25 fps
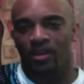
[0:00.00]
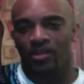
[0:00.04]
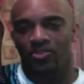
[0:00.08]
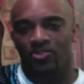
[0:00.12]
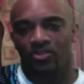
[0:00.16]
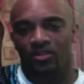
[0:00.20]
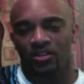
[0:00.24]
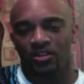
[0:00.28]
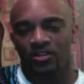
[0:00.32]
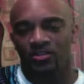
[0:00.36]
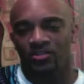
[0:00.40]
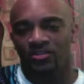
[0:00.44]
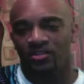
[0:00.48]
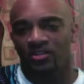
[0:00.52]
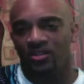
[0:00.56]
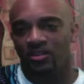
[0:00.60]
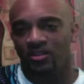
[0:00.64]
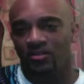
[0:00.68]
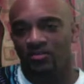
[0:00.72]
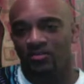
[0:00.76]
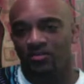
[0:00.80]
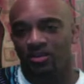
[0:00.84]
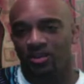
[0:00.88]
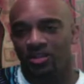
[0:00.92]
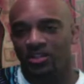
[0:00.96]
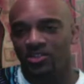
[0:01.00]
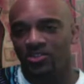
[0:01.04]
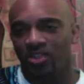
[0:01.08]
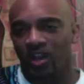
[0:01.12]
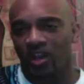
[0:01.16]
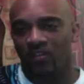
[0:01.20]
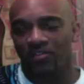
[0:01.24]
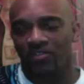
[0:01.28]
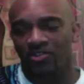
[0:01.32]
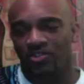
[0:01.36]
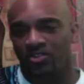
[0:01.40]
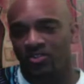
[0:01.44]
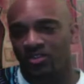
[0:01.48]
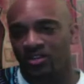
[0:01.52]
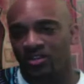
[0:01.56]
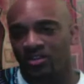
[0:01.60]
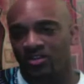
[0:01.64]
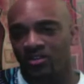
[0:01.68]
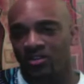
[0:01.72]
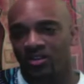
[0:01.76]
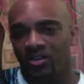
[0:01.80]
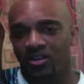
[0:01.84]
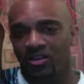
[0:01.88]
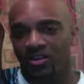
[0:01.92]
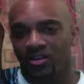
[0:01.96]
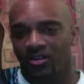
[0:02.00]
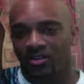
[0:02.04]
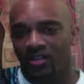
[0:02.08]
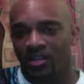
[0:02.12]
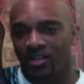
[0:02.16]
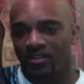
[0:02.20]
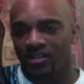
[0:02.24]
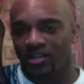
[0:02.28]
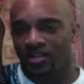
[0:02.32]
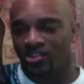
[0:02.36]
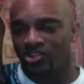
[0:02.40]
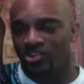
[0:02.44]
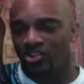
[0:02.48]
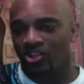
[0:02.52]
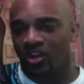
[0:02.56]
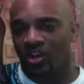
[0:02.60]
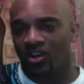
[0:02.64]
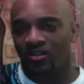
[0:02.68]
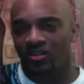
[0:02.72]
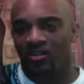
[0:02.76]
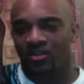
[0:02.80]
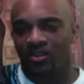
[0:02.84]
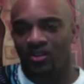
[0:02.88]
Meserles, the police officer that shot